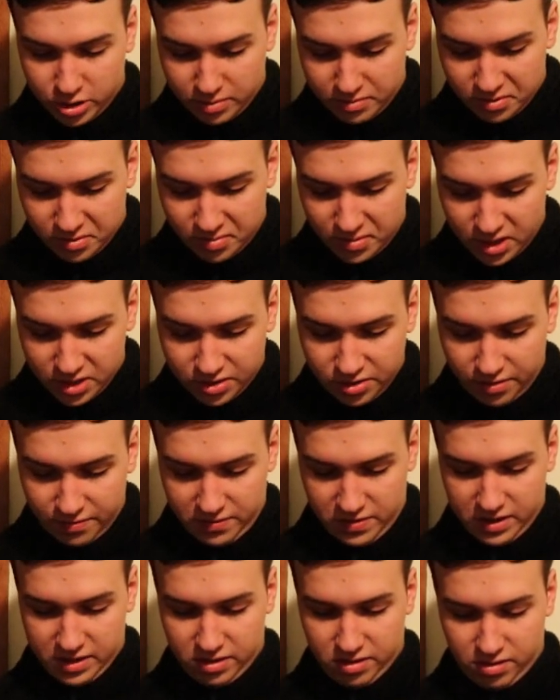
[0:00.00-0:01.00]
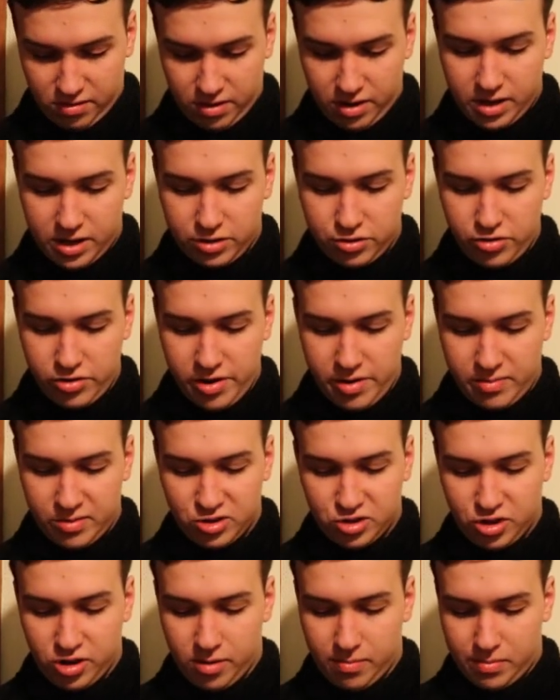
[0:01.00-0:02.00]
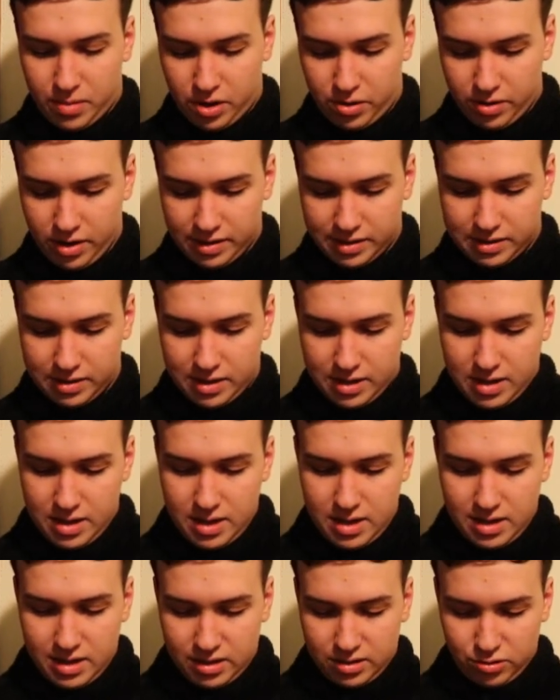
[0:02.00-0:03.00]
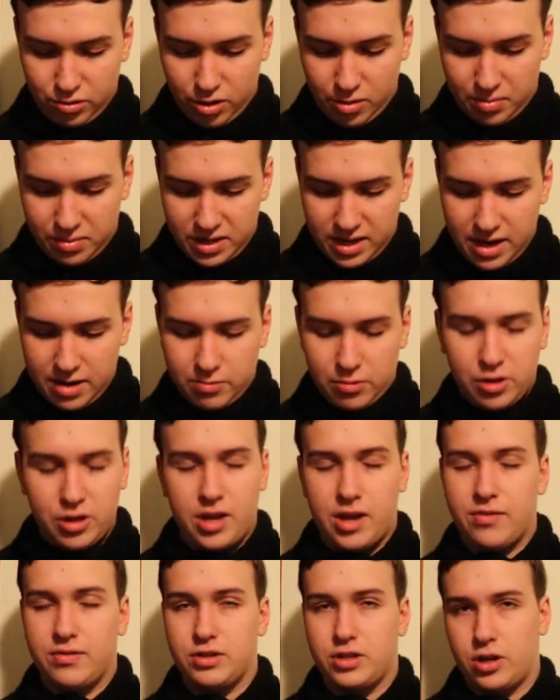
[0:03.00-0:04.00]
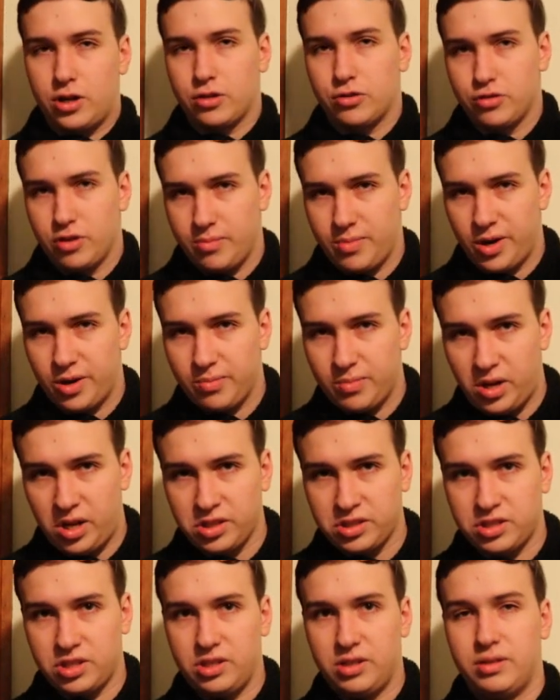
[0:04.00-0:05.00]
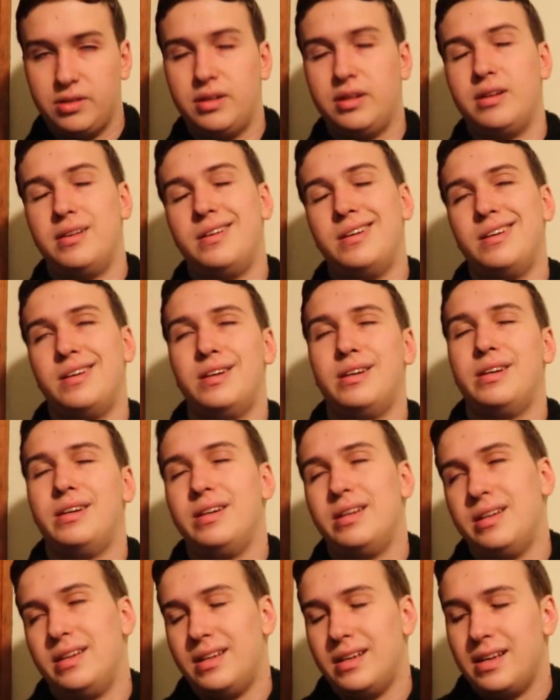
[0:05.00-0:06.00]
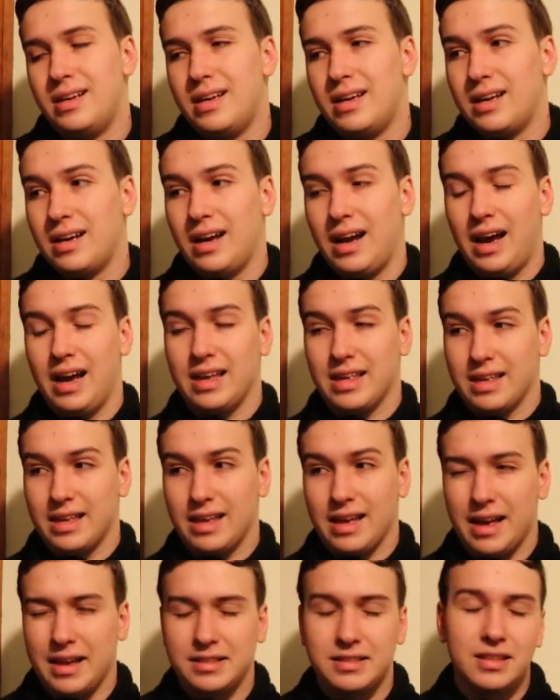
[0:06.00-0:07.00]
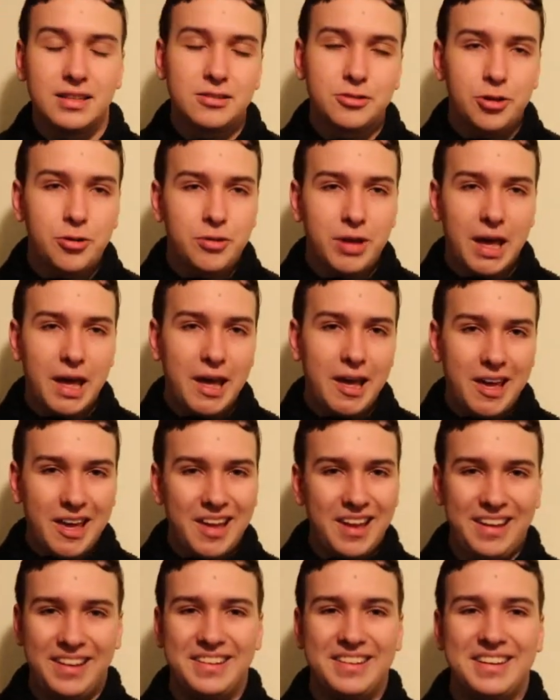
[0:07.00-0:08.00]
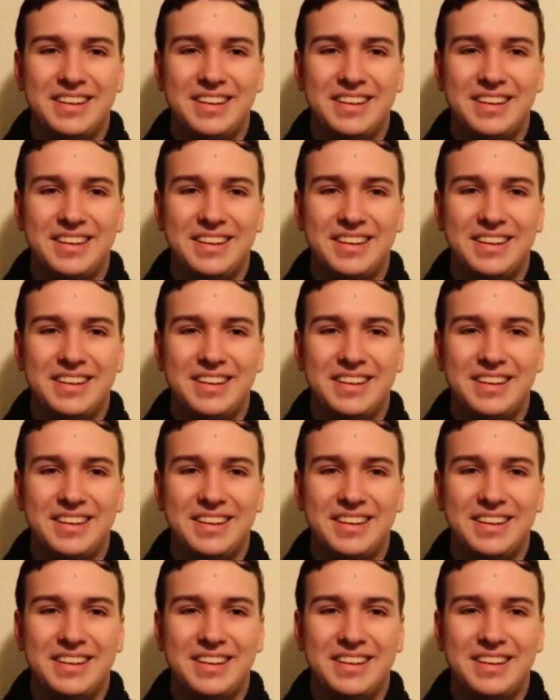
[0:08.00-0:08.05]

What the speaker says: summons a monster, inflict 300 damage to your opponent. It's only applied while you have a Dark Dream Mirror monster. I guess it's okay.